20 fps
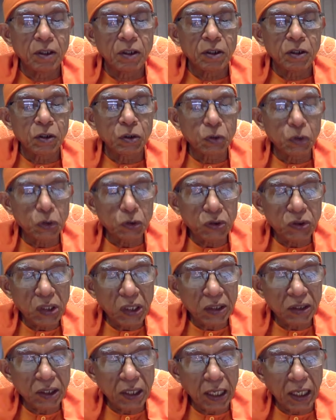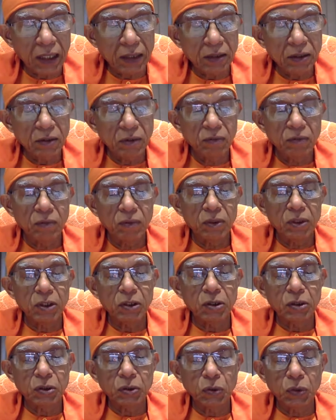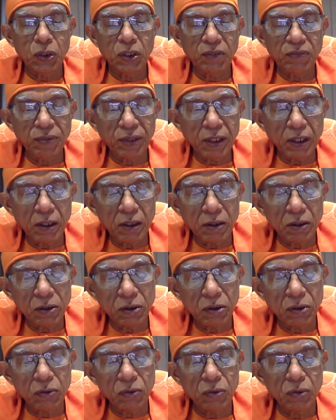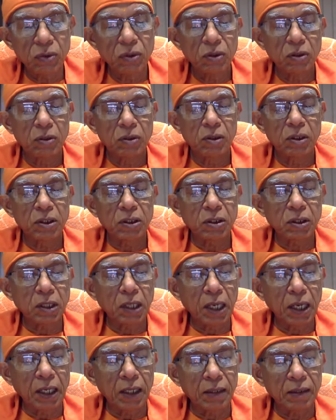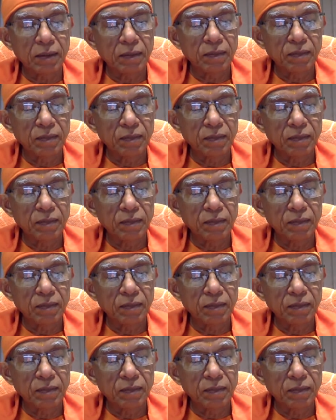Sudustyajat, which is so difficult to discard.